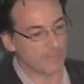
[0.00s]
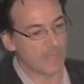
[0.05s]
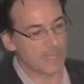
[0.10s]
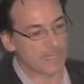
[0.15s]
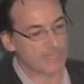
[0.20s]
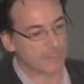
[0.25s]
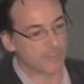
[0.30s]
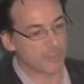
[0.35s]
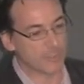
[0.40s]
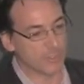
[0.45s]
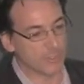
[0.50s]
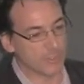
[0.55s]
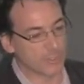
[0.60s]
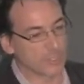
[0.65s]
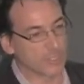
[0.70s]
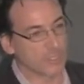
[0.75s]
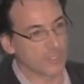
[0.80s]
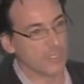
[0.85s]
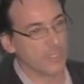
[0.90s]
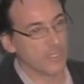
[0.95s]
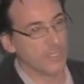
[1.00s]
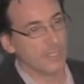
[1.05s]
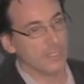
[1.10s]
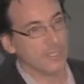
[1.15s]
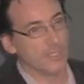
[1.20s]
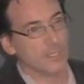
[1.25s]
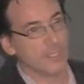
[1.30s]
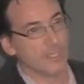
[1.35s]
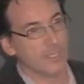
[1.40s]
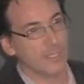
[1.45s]
getting close to being
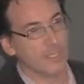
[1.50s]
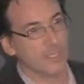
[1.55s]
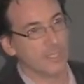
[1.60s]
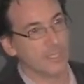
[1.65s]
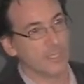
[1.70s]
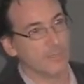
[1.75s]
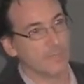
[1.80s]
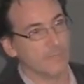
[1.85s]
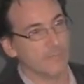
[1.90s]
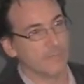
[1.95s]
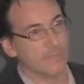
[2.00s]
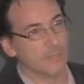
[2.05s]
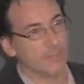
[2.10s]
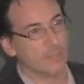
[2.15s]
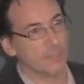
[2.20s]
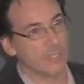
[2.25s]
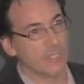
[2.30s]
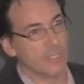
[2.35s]
mass-produced.